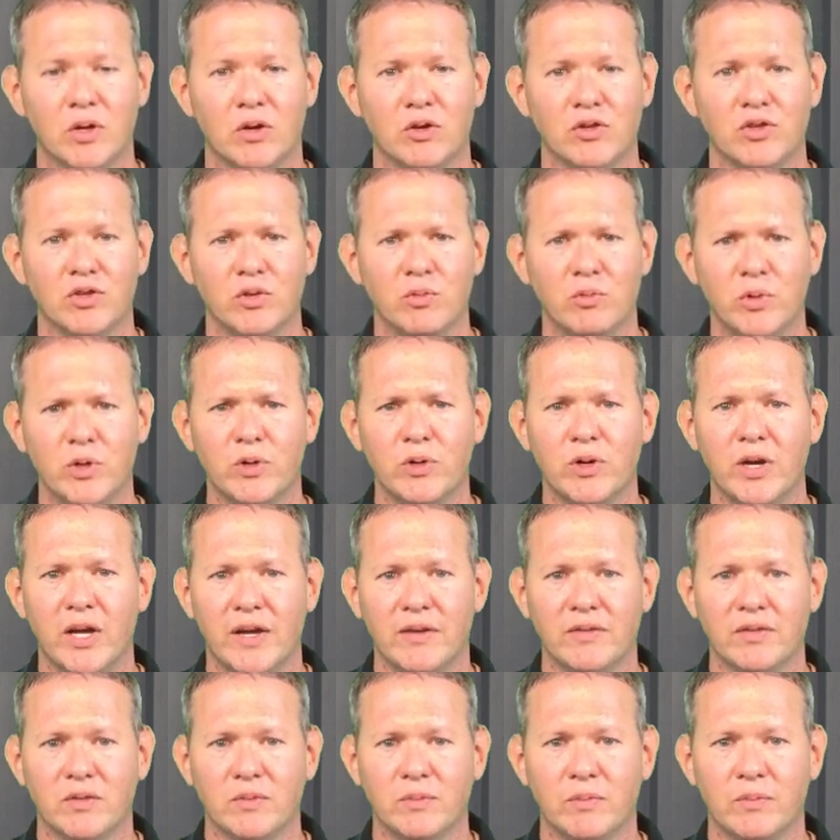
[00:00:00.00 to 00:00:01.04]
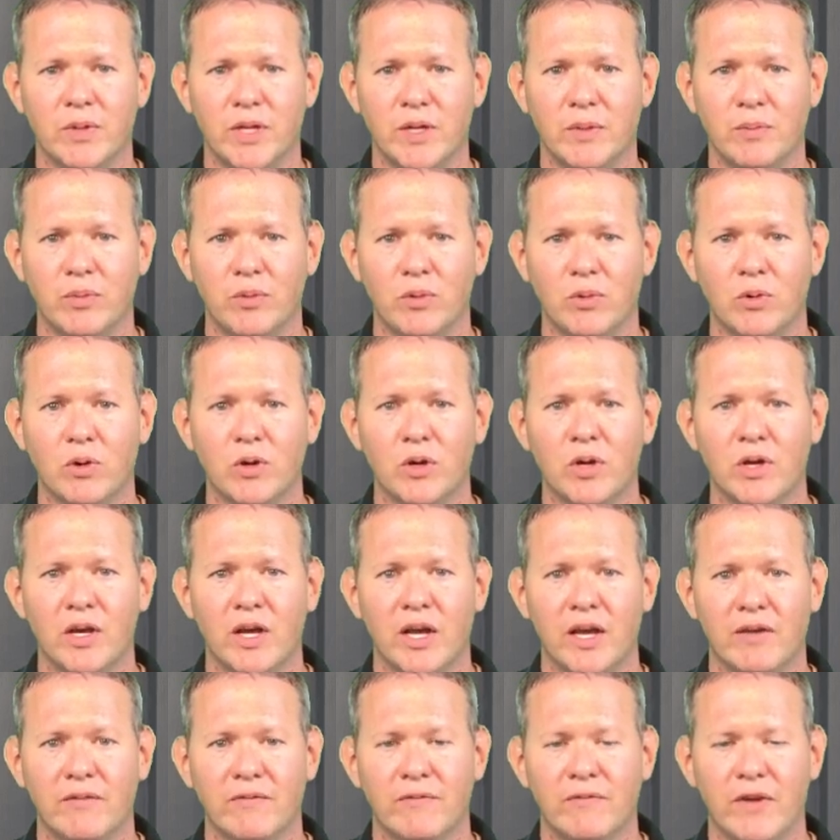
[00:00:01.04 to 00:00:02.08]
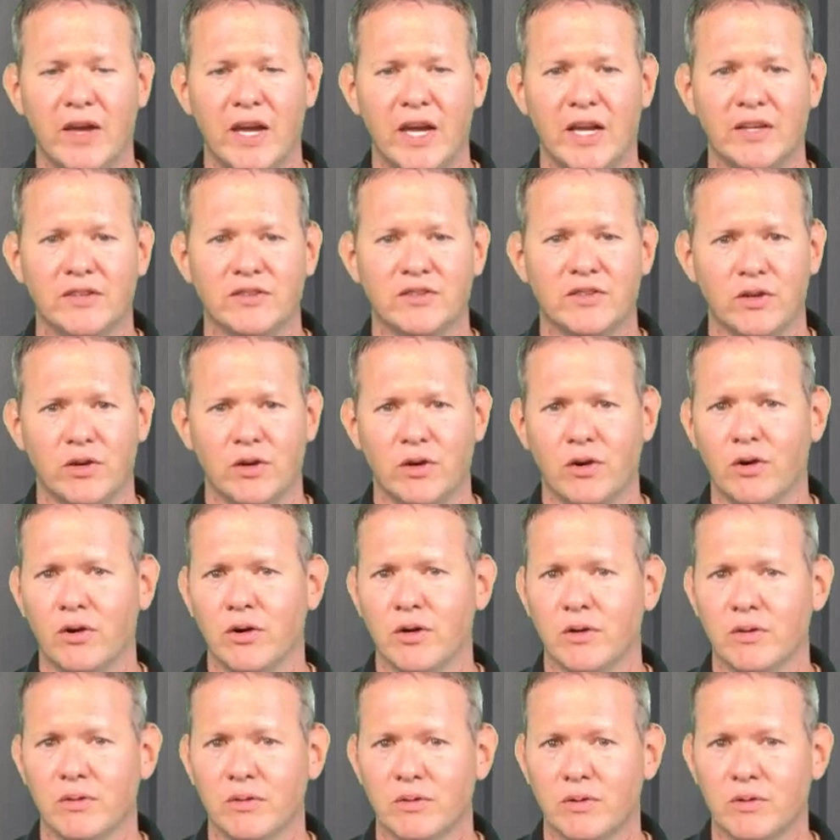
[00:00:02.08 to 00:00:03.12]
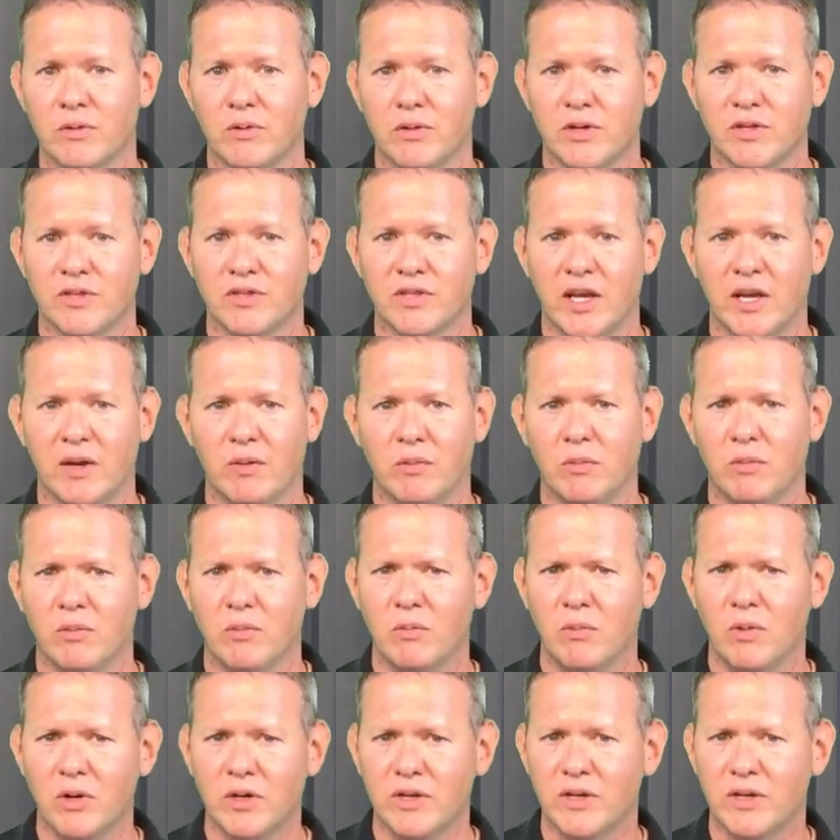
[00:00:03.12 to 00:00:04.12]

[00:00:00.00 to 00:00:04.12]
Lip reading: because you will have some people and fans that are going to say,